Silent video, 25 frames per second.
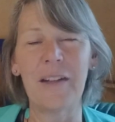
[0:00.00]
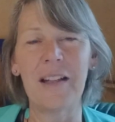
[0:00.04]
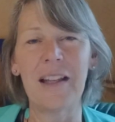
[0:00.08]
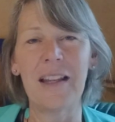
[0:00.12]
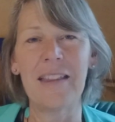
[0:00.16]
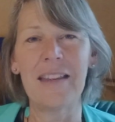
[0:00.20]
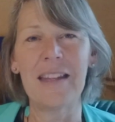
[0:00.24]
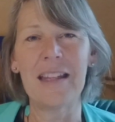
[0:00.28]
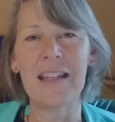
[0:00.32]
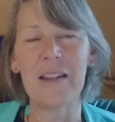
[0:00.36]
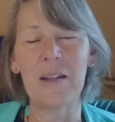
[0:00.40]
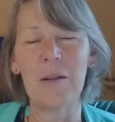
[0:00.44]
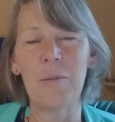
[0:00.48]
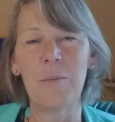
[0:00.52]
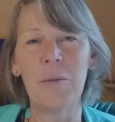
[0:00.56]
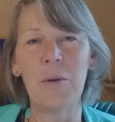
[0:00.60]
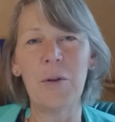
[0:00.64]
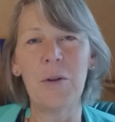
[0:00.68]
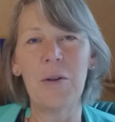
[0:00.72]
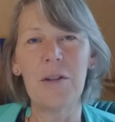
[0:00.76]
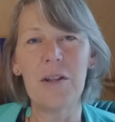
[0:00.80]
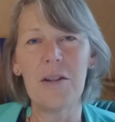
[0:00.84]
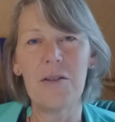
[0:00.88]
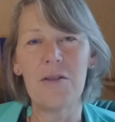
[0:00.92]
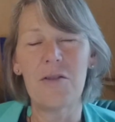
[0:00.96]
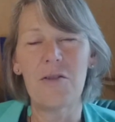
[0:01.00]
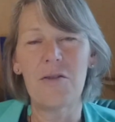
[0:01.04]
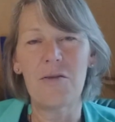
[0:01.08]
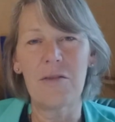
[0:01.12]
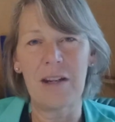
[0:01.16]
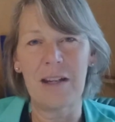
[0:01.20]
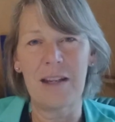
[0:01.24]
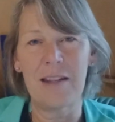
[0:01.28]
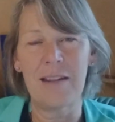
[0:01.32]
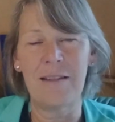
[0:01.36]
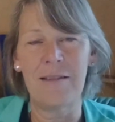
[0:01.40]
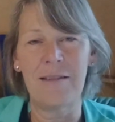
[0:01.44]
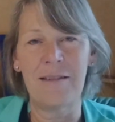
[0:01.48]
and I think the more you
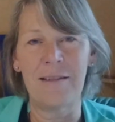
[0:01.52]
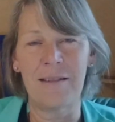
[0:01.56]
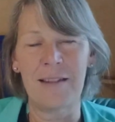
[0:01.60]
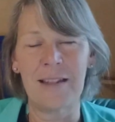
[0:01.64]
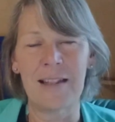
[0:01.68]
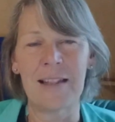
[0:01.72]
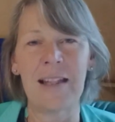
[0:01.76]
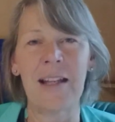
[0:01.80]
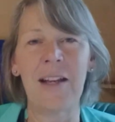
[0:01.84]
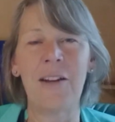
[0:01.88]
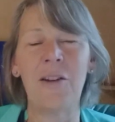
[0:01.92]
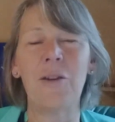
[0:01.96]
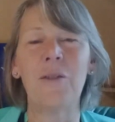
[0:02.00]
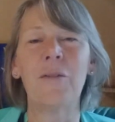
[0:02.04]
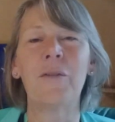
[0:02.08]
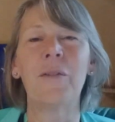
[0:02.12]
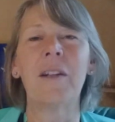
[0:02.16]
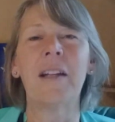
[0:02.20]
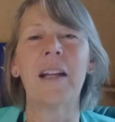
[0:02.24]
strengthen yourself